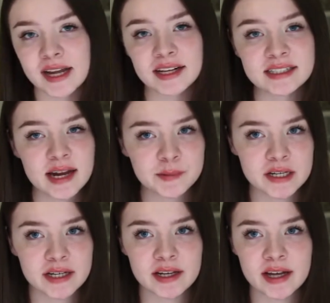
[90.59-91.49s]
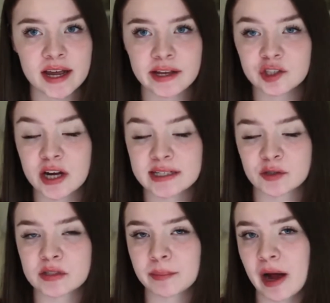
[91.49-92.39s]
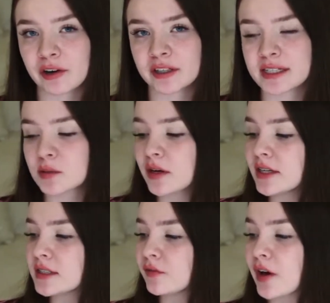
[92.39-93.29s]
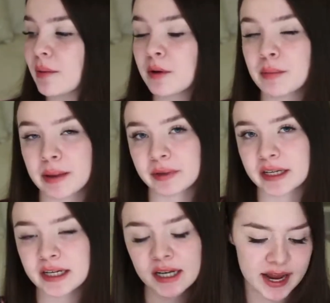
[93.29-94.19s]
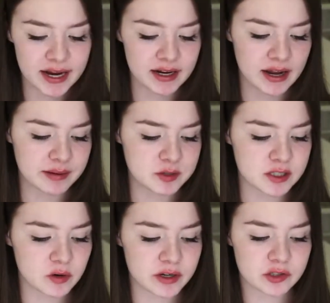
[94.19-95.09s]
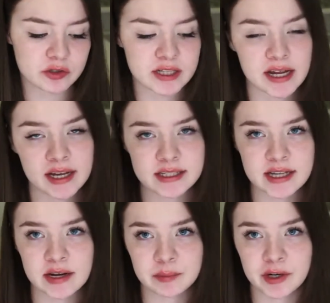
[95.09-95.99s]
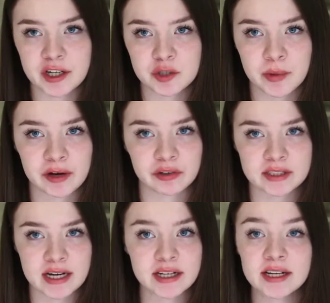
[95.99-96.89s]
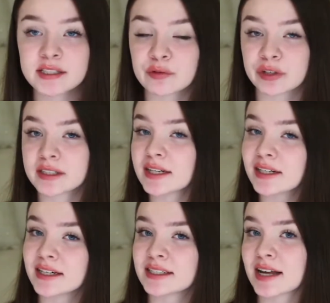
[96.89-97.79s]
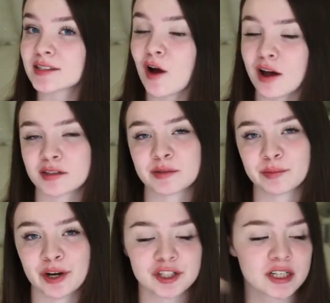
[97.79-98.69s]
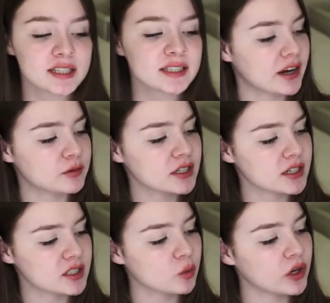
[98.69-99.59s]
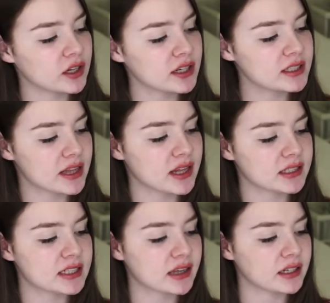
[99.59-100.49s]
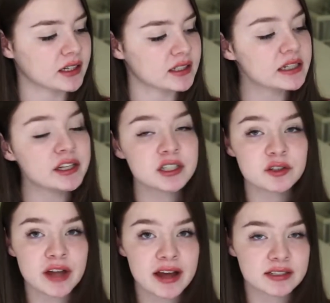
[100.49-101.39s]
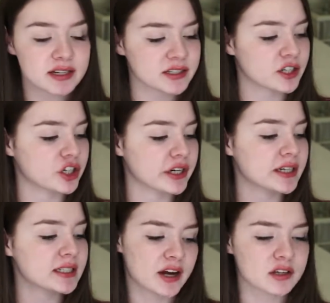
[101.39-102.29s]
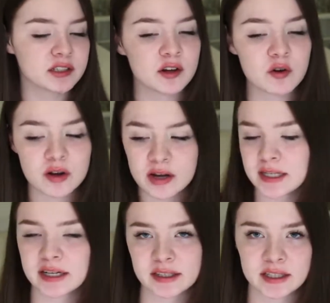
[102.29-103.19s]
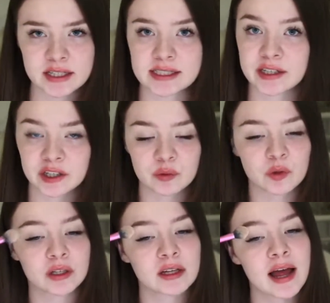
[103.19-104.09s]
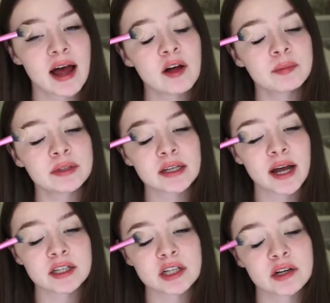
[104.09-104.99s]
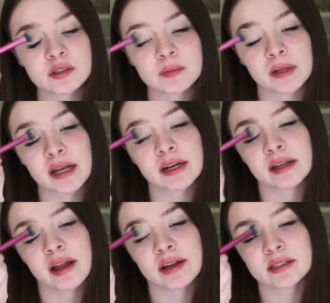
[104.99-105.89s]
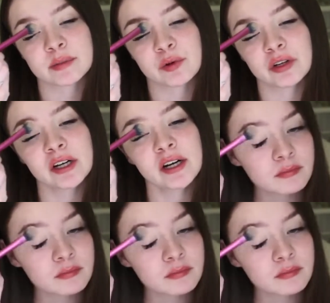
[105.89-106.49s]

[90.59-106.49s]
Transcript: Next, I'm taking a translucent powder, and this one is from Maybelline, and I'm just going to take a setting brush by Real Techniques. Real Techniques has awesome brushes, and I'm just going to swirl it and then set the concealer so that it doesn't crease. And also, setting the concealer will help the eyeshadows blend a lot smoother.